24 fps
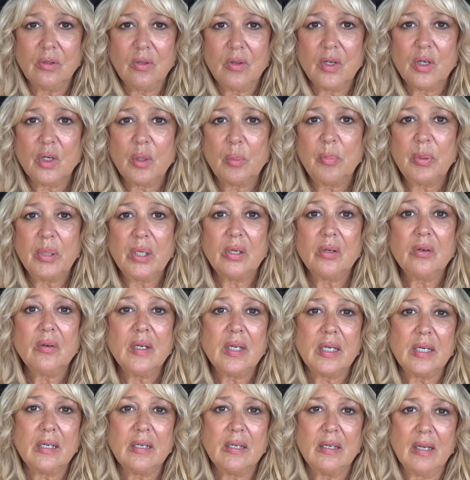They're
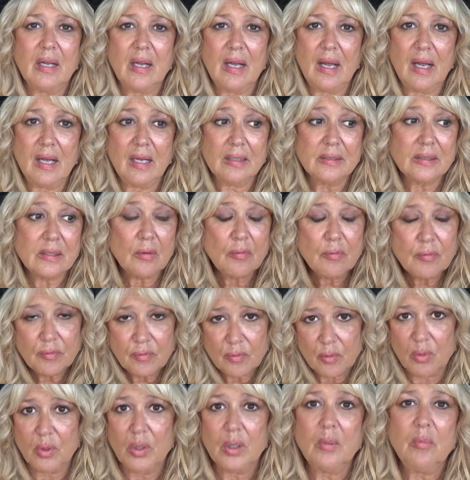appearing as a
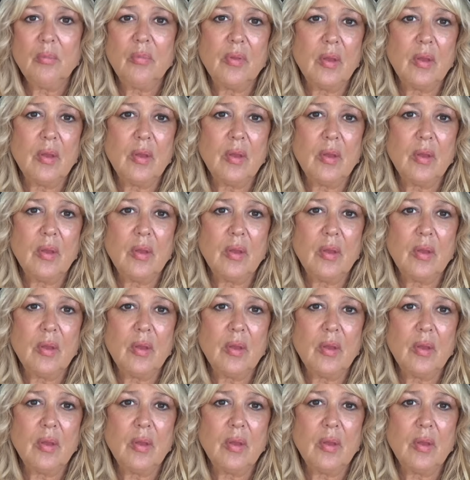form